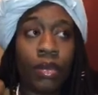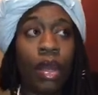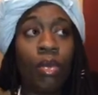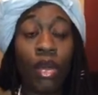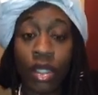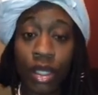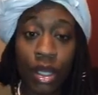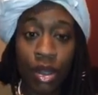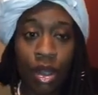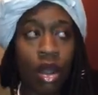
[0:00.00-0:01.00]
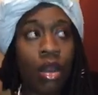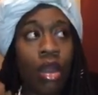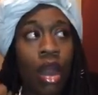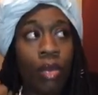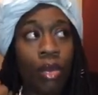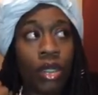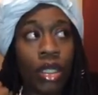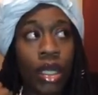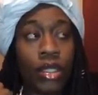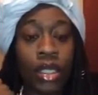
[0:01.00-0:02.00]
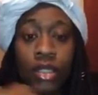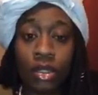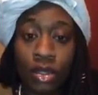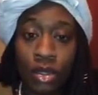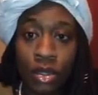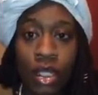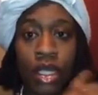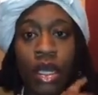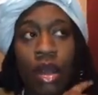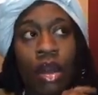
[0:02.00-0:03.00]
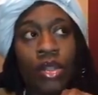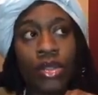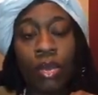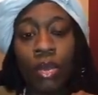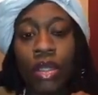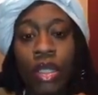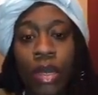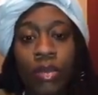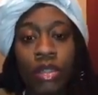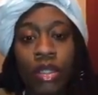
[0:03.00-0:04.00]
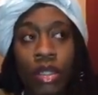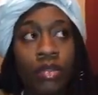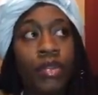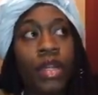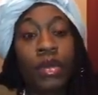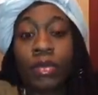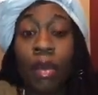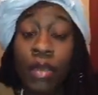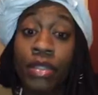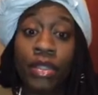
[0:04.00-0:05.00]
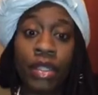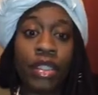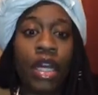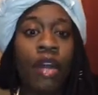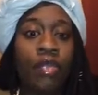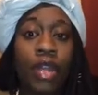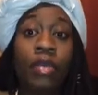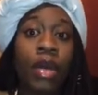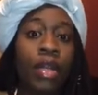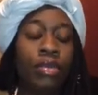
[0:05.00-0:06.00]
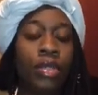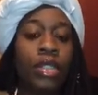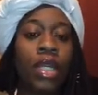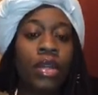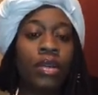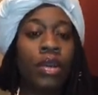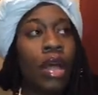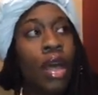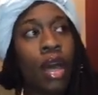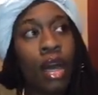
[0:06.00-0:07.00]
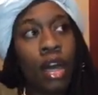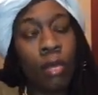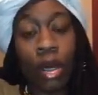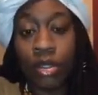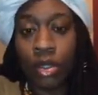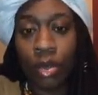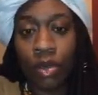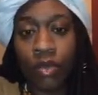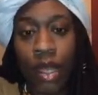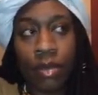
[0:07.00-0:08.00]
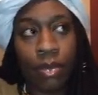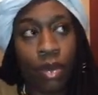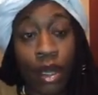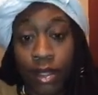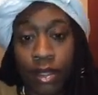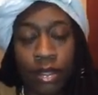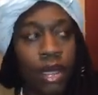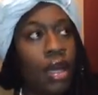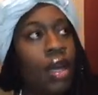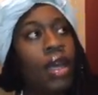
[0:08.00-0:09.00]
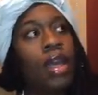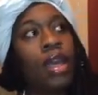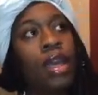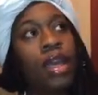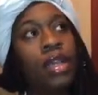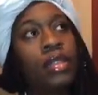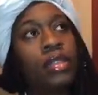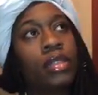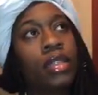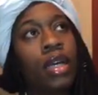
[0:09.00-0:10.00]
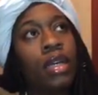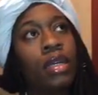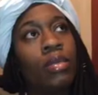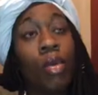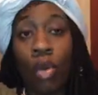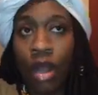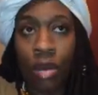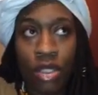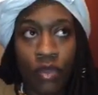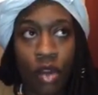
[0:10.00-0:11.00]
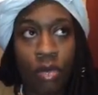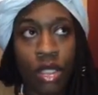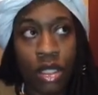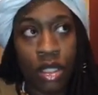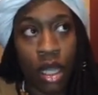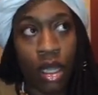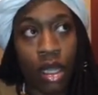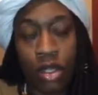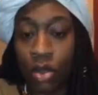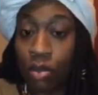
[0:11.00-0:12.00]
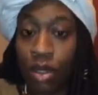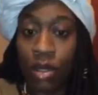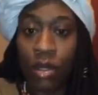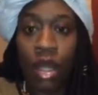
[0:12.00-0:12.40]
I worked in ER. I worked as a surgical tech. I also worked labor and delivery. That was my military job. For anybody who does not know, um, I also worked family practice and um, work. I was a pharmacy tech in Tupelo,